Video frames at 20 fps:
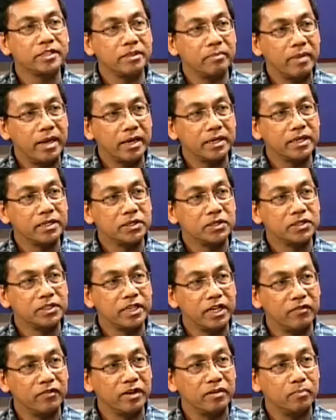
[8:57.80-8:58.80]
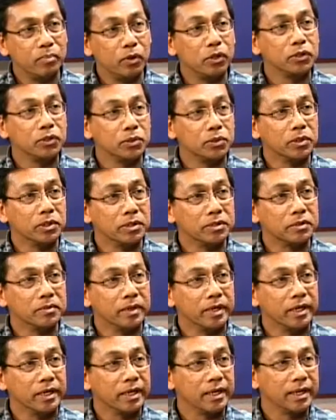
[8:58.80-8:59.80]
is a magnitude 7.2
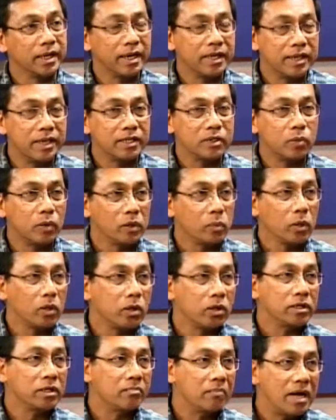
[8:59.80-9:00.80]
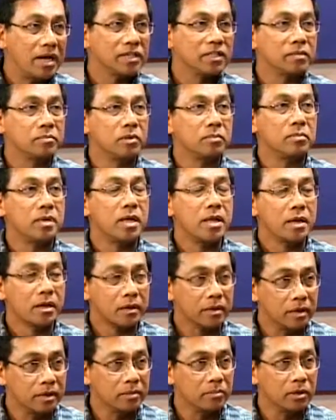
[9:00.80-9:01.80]
earthquake, and that's what we call the maximum
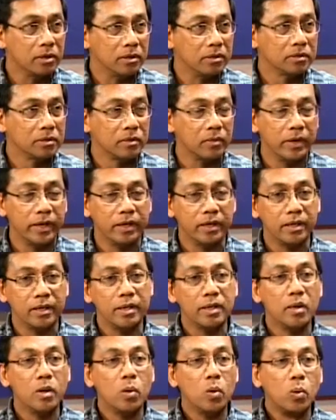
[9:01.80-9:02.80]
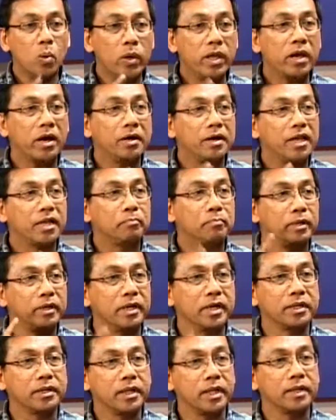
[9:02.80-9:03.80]
credible earthquake, we are not
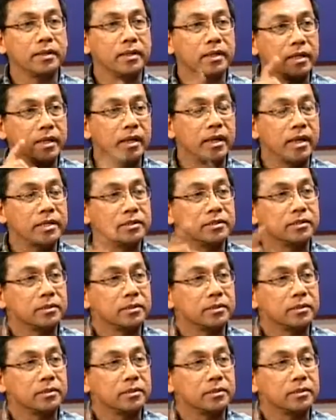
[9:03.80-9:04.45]
predicting that the next